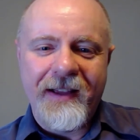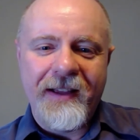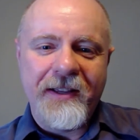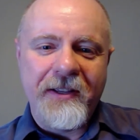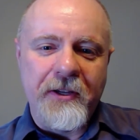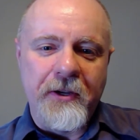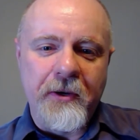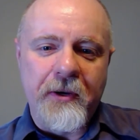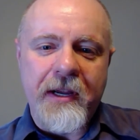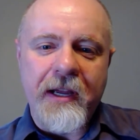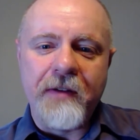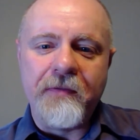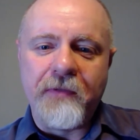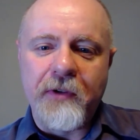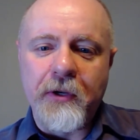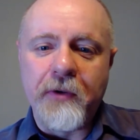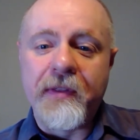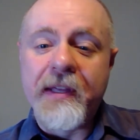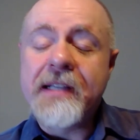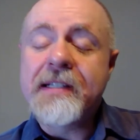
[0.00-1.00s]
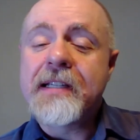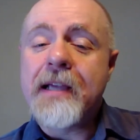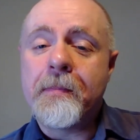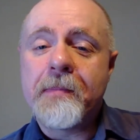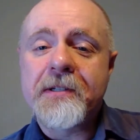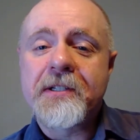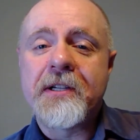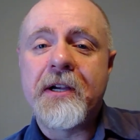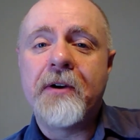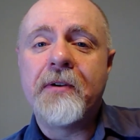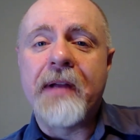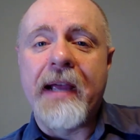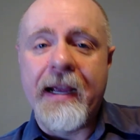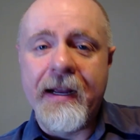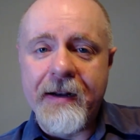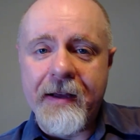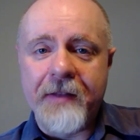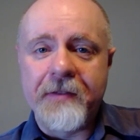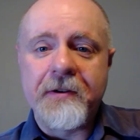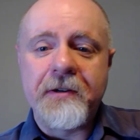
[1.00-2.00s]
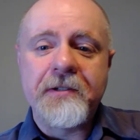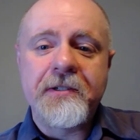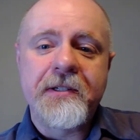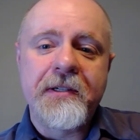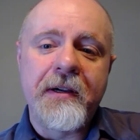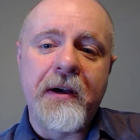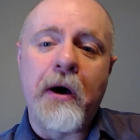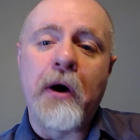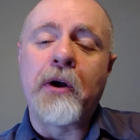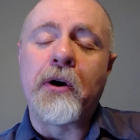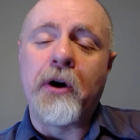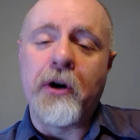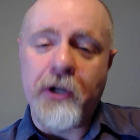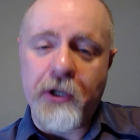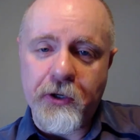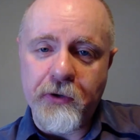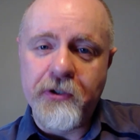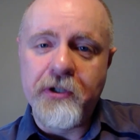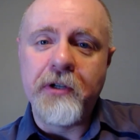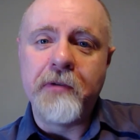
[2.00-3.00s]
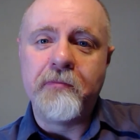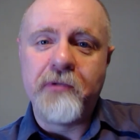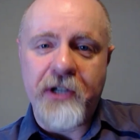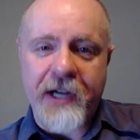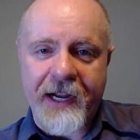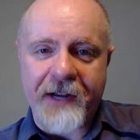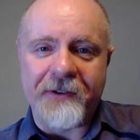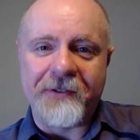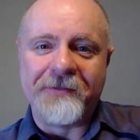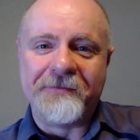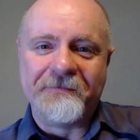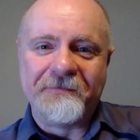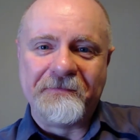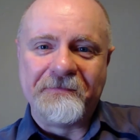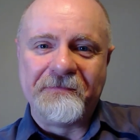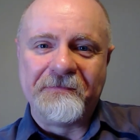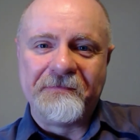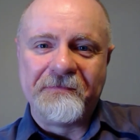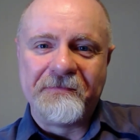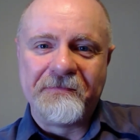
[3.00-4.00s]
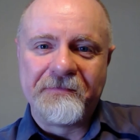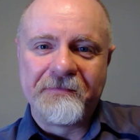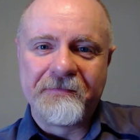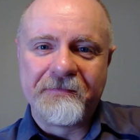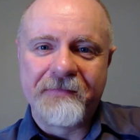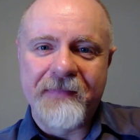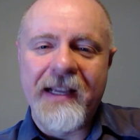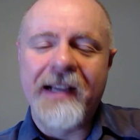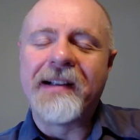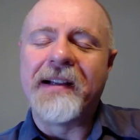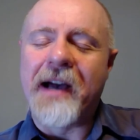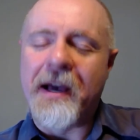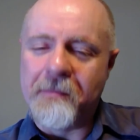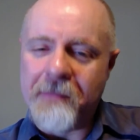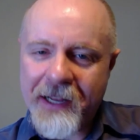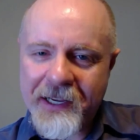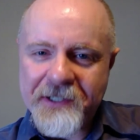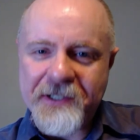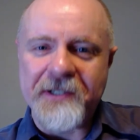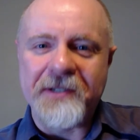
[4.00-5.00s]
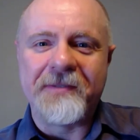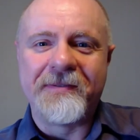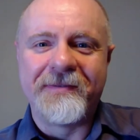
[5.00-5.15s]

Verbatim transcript: You can view this episode and others on our YouTube channel. God bless you.